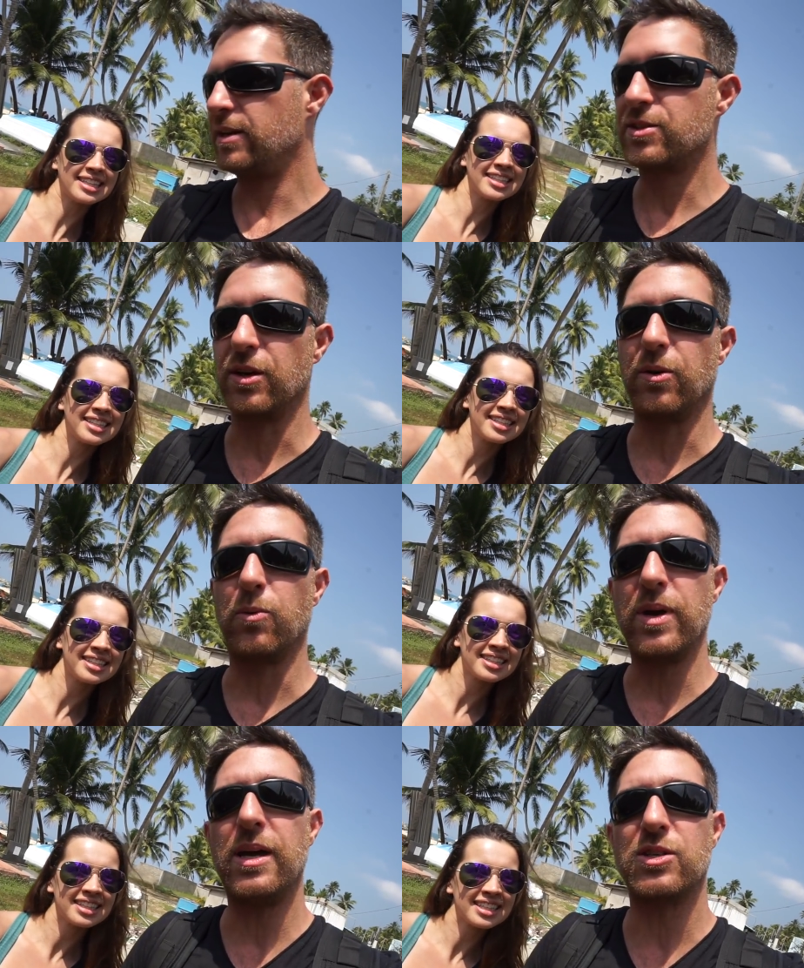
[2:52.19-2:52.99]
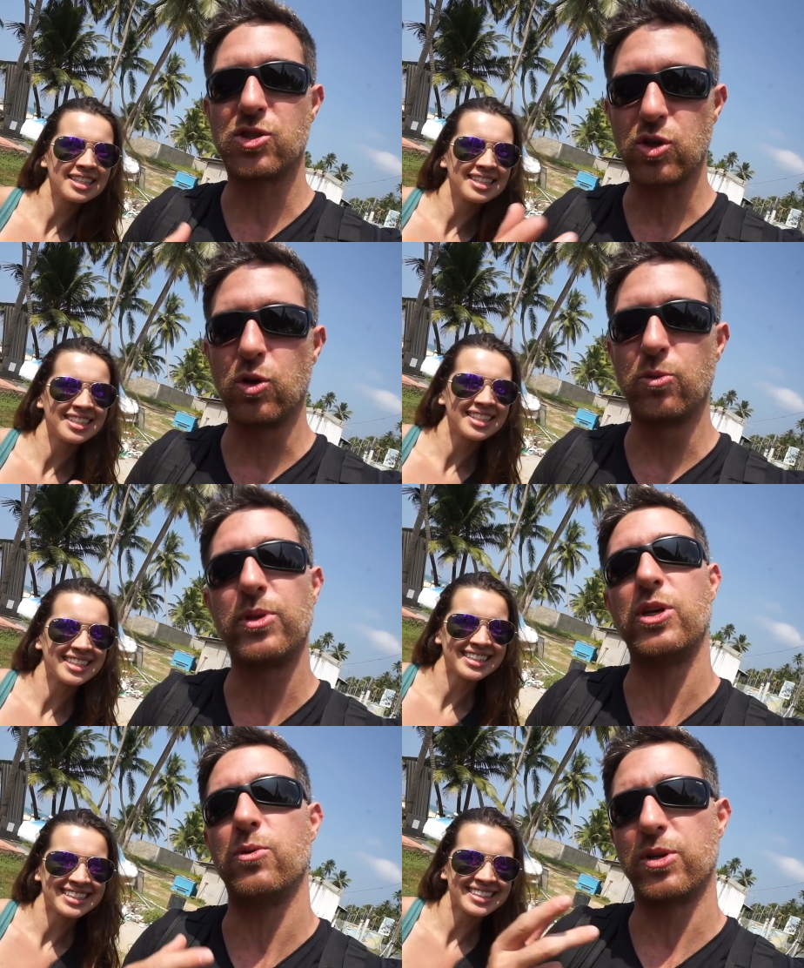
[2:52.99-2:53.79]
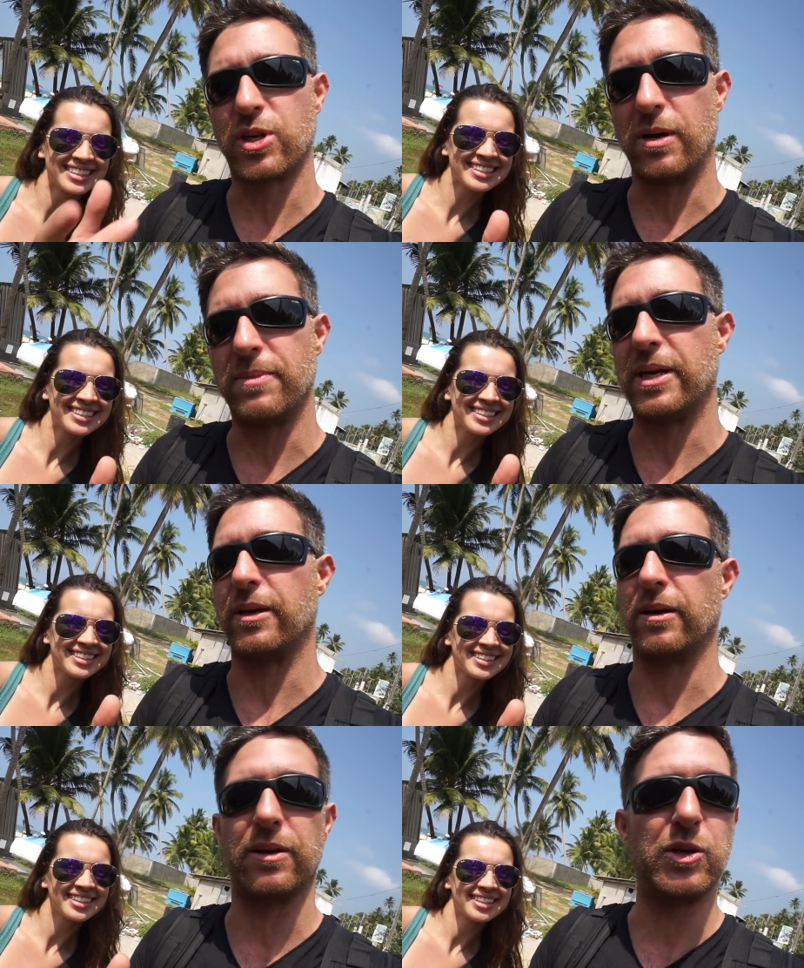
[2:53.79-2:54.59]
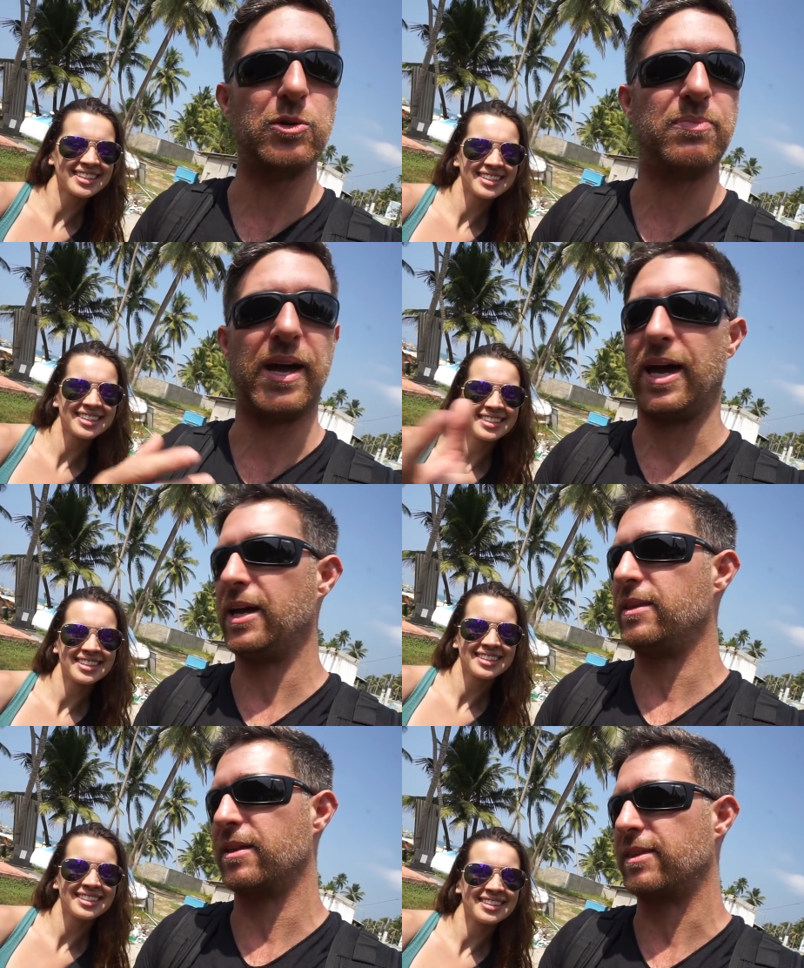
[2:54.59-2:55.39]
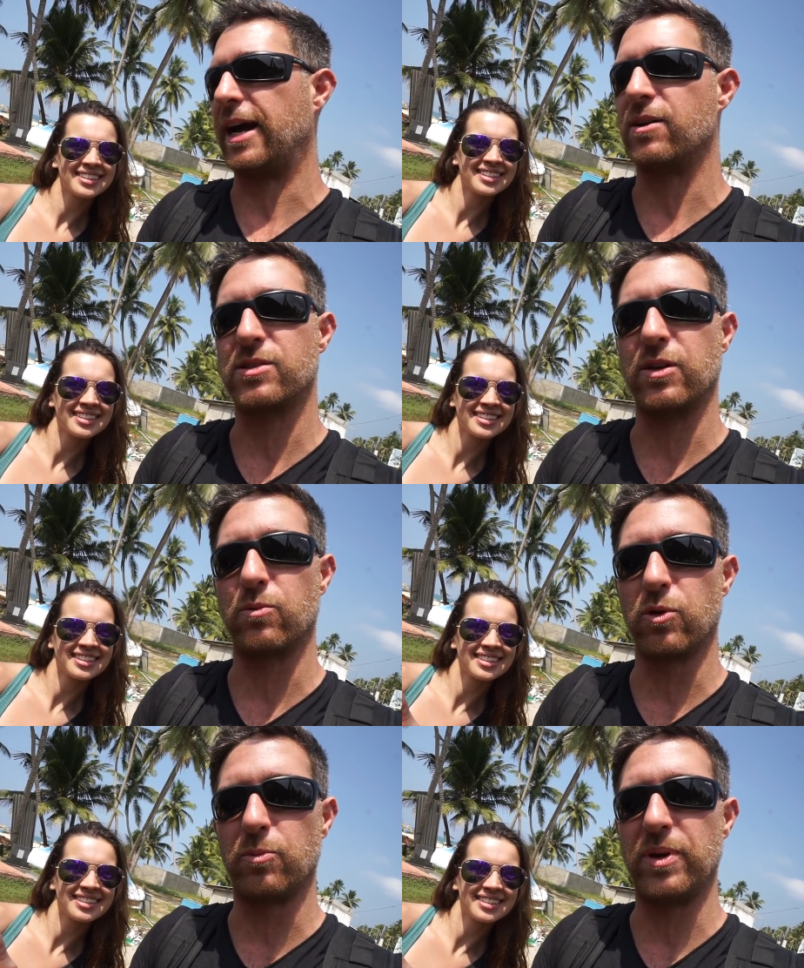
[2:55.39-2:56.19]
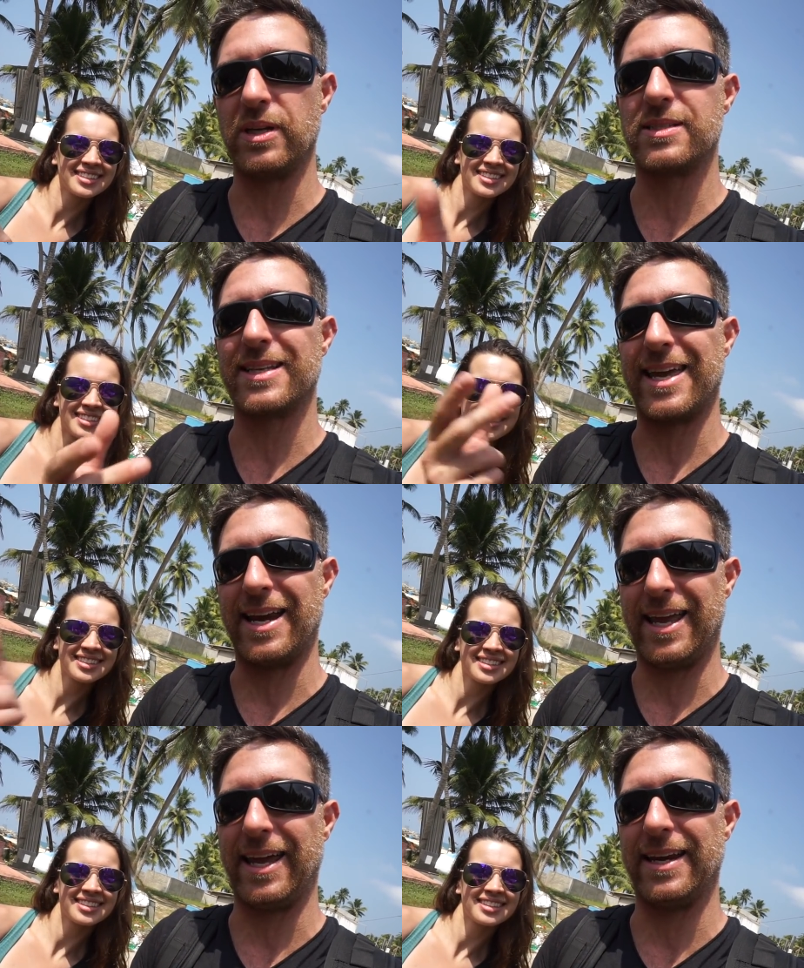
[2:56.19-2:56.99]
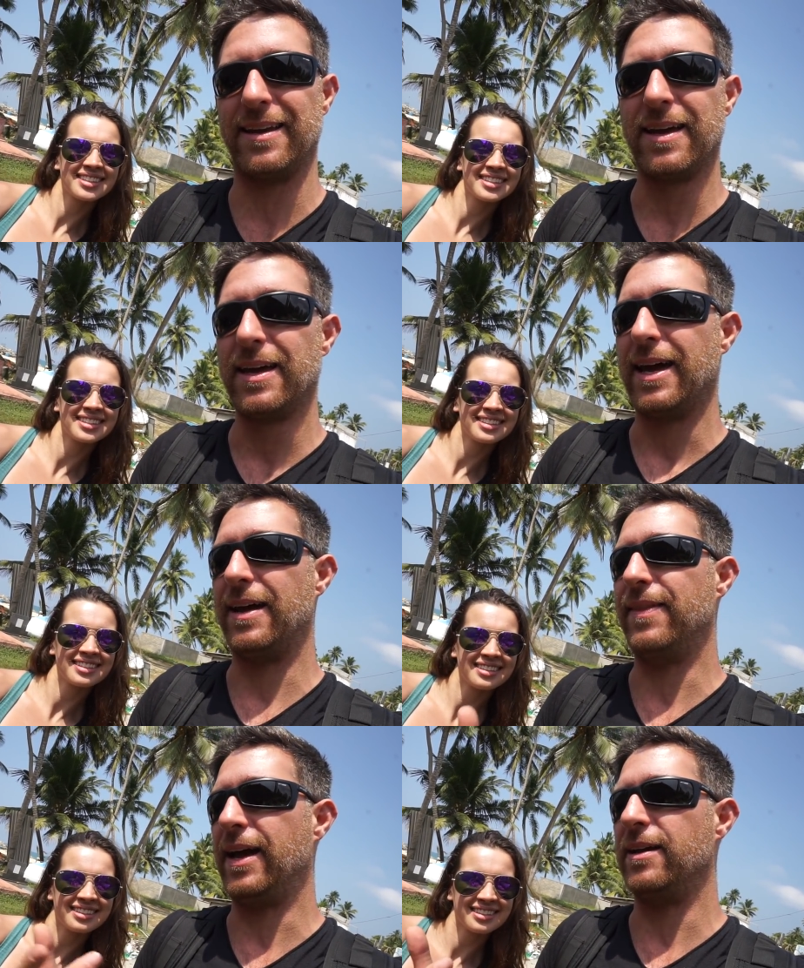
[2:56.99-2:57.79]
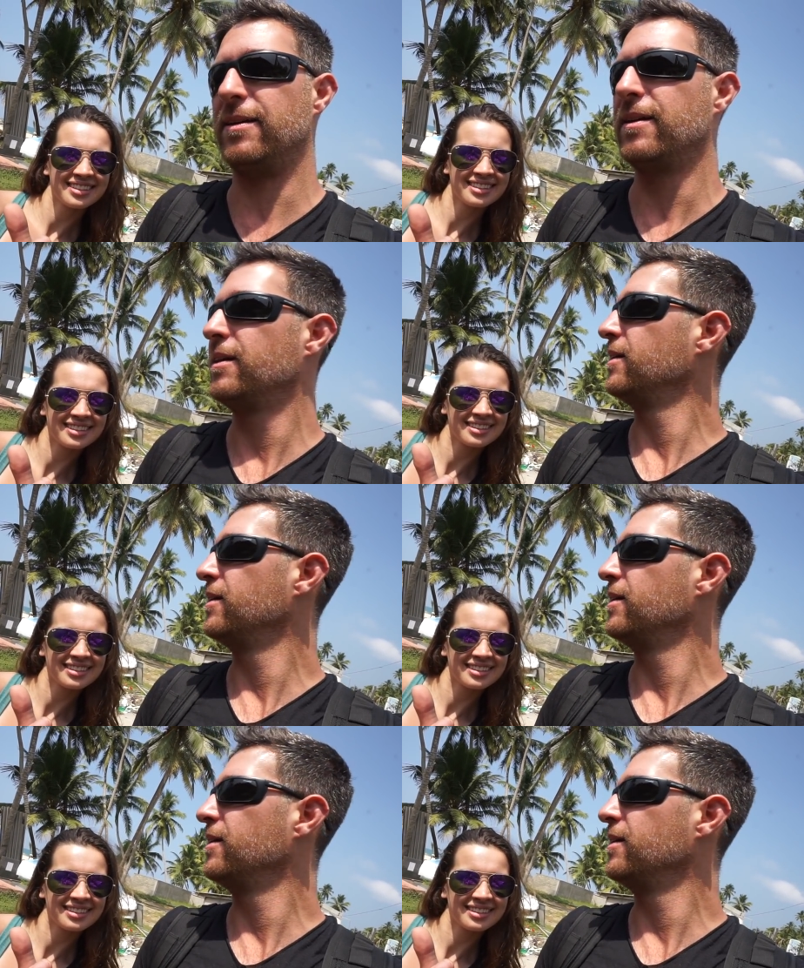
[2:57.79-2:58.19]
Speaker 1: So we assumed that you would come here, you'd pay the thousand rupees to get in, and then